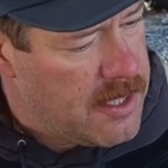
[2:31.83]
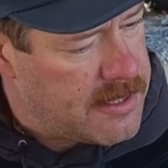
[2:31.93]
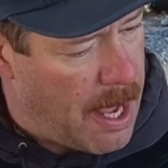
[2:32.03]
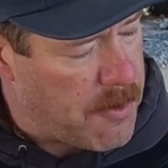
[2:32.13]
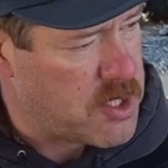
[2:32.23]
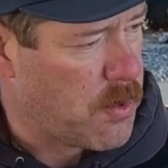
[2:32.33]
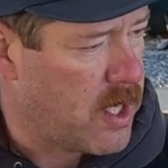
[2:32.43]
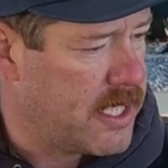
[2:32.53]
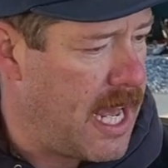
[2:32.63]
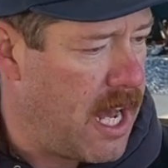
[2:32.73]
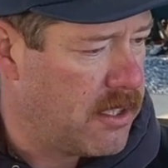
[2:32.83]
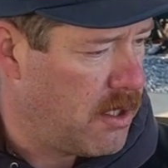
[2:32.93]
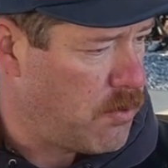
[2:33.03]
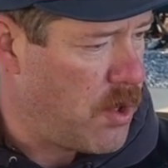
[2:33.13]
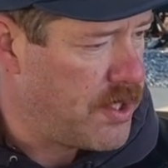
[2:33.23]
that wasn't working
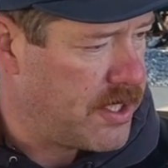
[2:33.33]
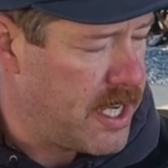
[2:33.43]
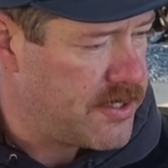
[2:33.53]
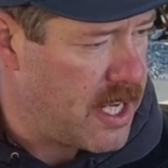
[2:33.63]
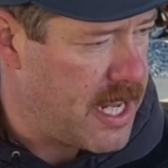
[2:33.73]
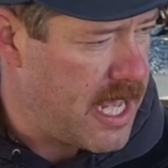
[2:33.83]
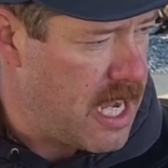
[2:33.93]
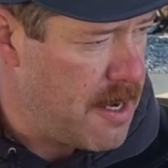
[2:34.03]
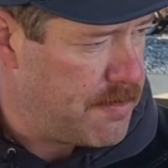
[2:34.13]
out. Rolled the dice on a